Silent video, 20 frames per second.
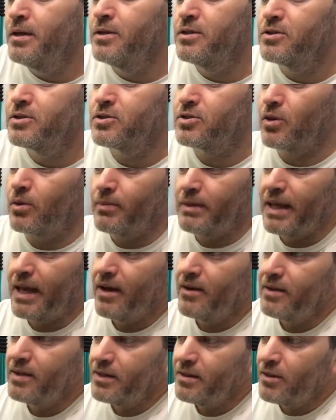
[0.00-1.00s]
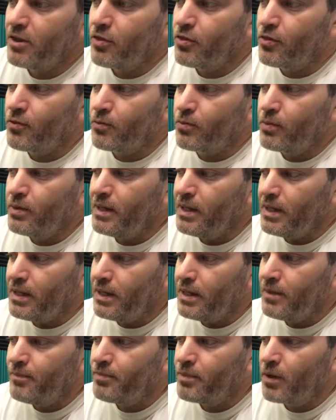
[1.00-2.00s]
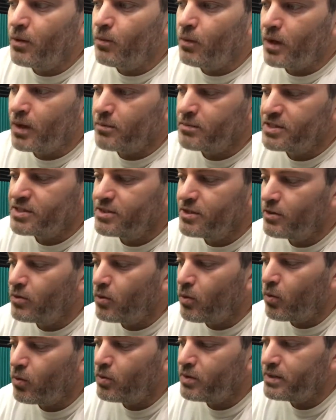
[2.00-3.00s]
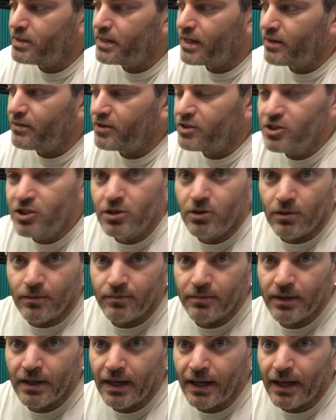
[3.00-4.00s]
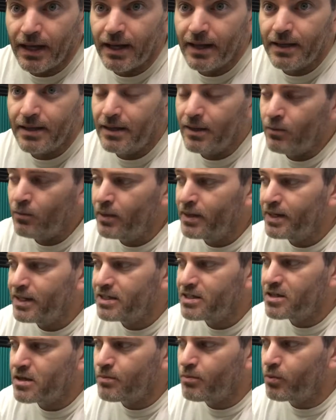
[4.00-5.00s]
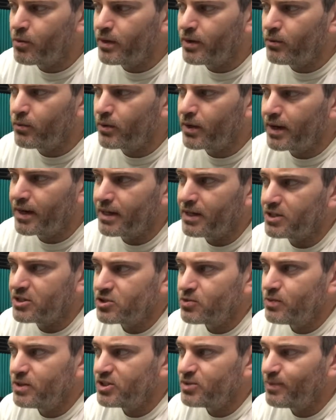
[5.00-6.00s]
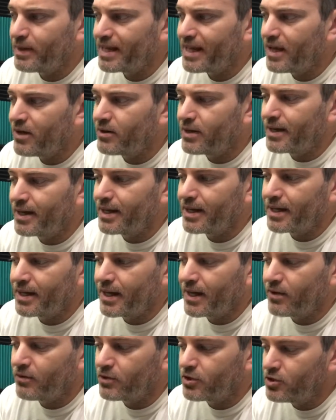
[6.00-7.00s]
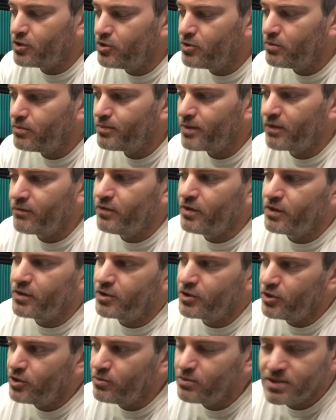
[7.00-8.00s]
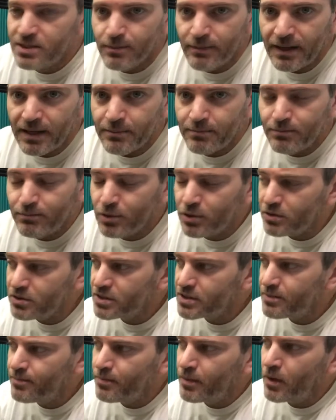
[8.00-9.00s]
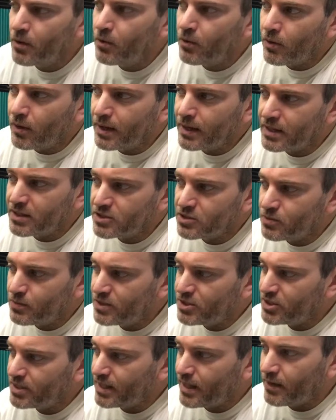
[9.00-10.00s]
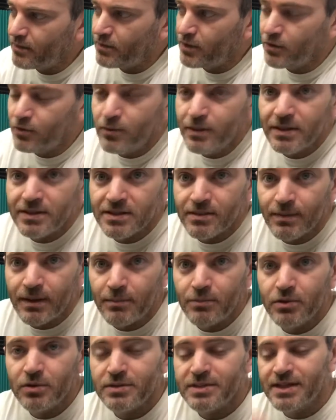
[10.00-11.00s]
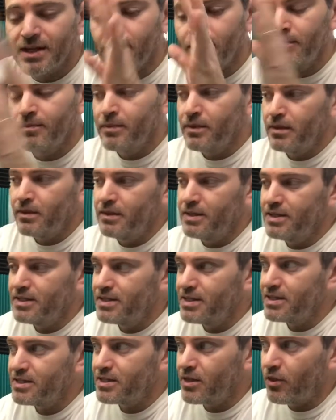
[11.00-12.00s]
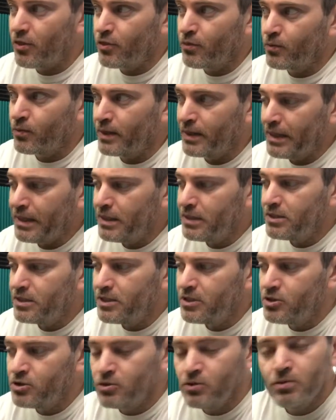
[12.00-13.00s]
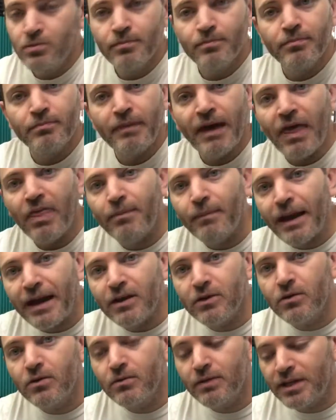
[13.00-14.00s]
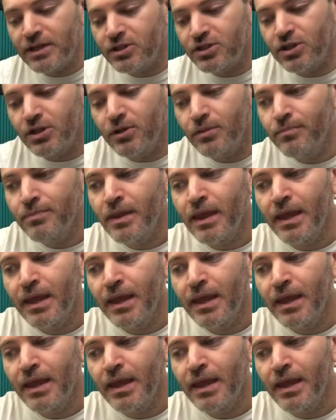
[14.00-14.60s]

So I'm counting the three while I'm still holding down the two. And I wanna to get to the point where I can switch my counting. I can count the two and feel the two is the main pulse, or I can switch and count the three as the main pulse. Now, this is the three to two mathematical ratio.